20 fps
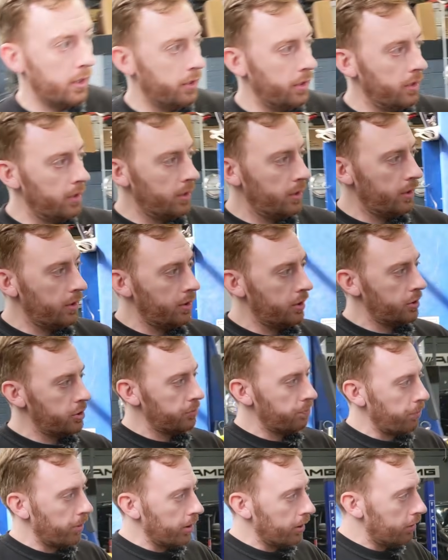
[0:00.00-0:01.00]
in the
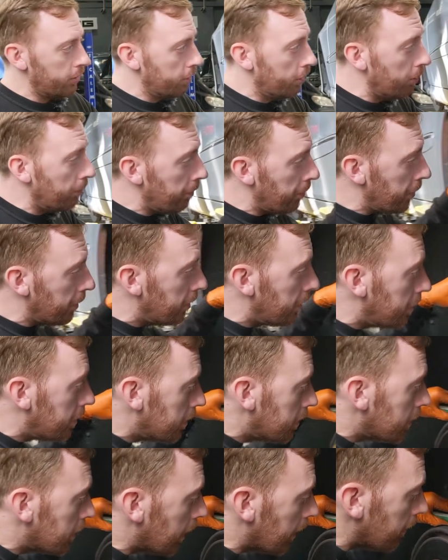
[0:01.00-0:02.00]
spring cup.
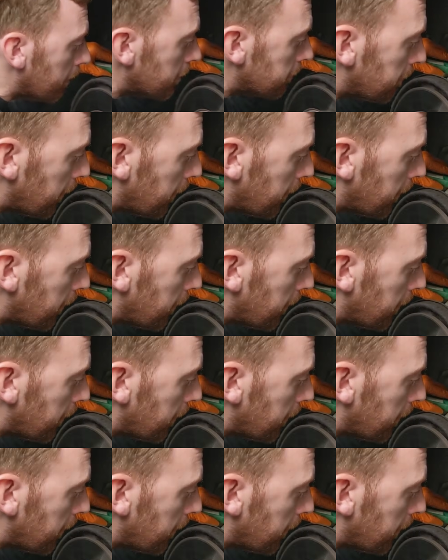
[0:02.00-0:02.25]
Now it's